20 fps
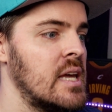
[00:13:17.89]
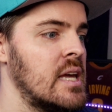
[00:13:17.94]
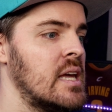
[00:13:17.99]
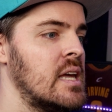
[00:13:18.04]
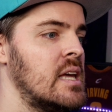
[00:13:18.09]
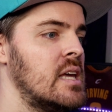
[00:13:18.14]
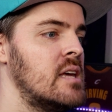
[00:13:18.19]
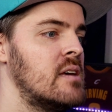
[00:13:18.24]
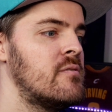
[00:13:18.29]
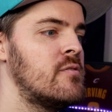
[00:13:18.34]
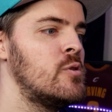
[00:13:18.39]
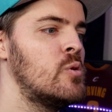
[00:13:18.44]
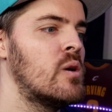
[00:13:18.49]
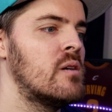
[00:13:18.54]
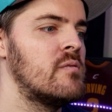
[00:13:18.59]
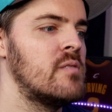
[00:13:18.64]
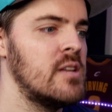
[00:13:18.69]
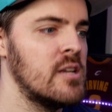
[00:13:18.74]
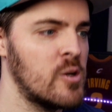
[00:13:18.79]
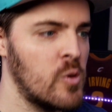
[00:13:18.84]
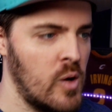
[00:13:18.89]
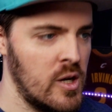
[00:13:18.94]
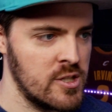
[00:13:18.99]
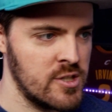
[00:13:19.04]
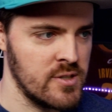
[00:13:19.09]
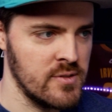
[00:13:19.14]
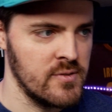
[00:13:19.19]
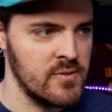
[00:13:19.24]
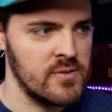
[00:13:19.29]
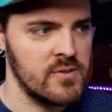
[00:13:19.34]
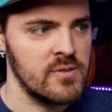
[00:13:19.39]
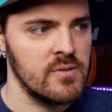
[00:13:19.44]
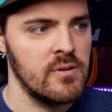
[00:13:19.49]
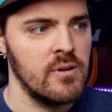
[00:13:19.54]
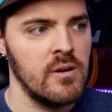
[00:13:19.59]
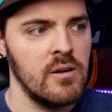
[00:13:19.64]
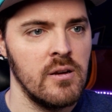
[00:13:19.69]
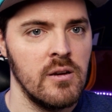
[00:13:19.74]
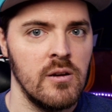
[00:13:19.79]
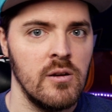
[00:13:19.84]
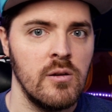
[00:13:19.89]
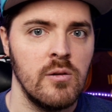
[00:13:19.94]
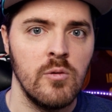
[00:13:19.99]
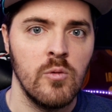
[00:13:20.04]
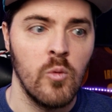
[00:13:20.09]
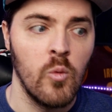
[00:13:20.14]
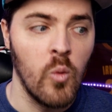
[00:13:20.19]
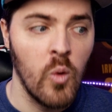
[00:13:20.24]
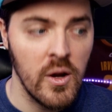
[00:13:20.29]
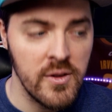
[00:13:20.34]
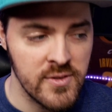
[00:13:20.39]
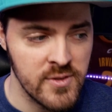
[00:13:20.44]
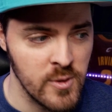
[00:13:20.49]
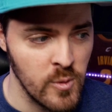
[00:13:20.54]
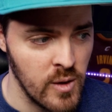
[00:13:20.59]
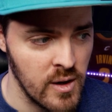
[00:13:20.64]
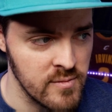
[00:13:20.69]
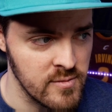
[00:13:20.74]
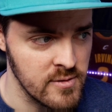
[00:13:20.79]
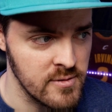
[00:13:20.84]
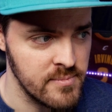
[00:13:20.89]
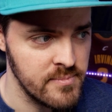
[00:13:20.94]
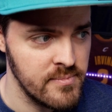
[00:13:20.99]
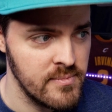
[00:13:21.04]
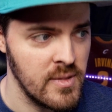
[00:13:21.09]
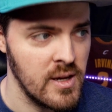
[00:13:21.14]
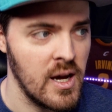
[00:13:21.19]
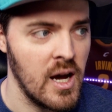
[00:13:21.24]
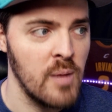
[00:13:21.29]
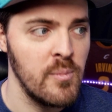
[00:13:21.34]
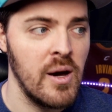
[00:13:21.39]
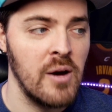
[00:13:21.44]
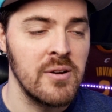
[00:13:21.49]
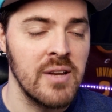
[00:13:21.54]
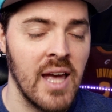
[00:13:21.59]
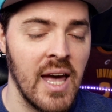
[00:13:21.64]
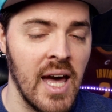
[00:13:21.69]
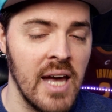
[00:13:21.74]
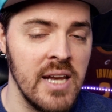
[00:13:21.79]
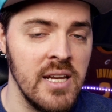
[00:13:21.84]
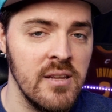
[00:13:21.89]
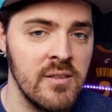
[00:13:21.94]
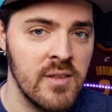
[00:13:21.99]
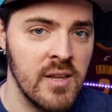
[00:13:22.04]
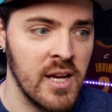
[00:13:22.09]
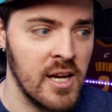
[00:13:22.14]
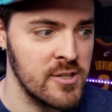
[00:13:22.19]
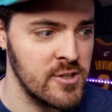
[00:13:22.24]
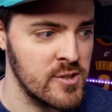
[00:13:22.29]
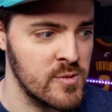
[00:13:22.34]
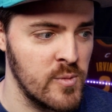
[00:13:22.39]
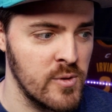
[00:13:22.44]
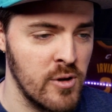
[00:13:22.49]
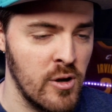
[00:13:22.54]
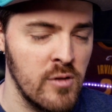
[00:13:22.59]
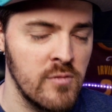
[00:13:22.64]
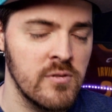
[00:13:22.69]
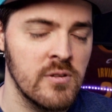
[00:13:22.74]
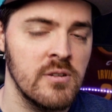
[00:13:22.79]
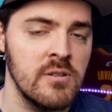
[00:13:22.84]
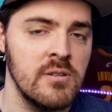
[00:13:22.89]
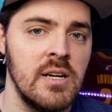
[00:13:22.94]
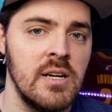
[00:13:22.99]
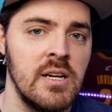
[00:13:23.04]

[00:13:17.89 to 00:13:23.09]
If you have any questions whatsoever about anything I just went over,